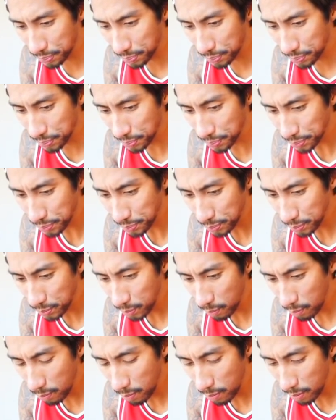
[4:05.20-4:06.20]

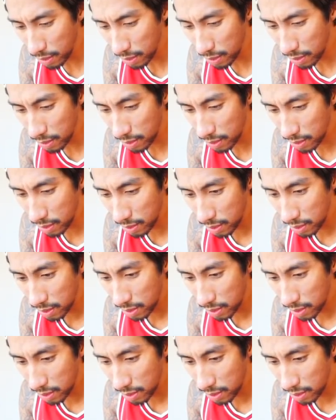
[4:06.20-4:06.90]
Nobody speaks.